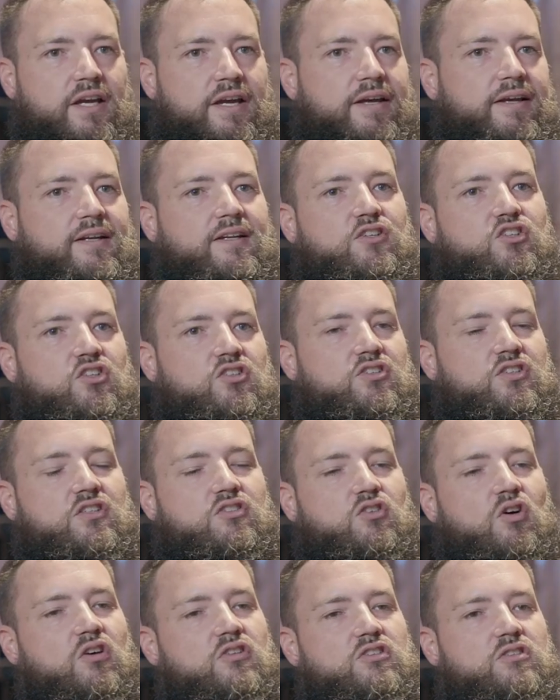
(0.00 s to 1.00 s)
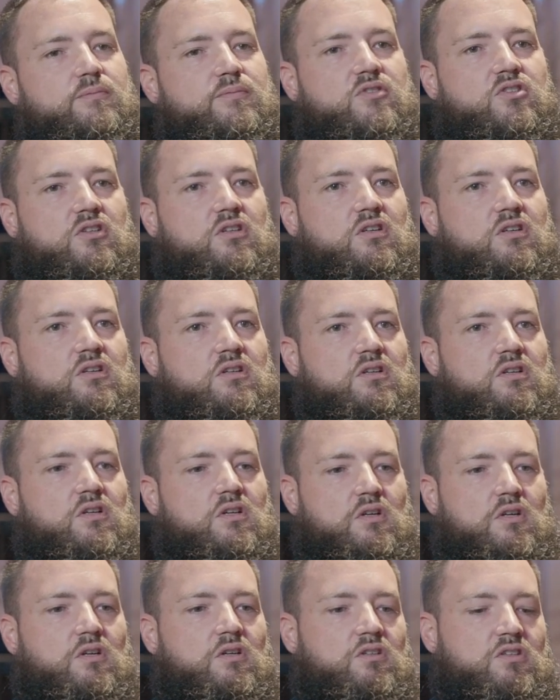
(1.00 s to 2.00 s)
And it's just, it's awesome to,
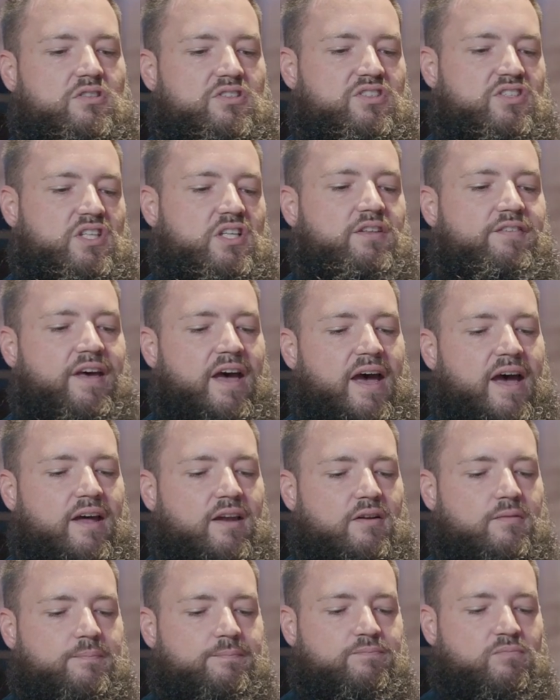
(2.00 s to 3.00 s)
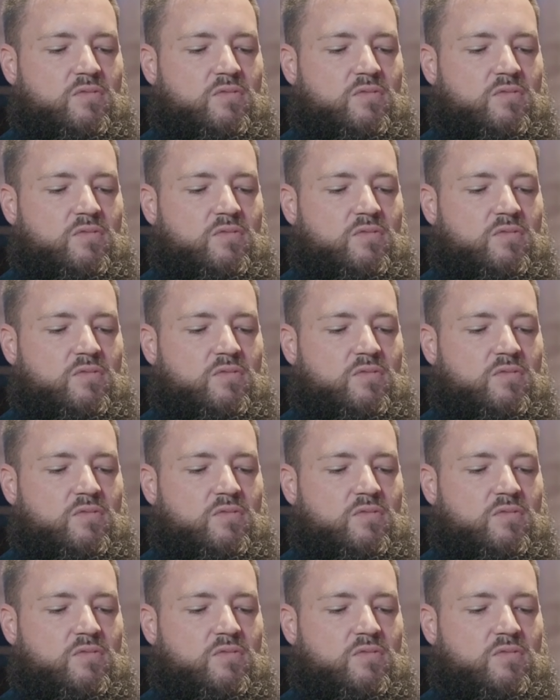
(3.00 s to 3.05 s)
to see that,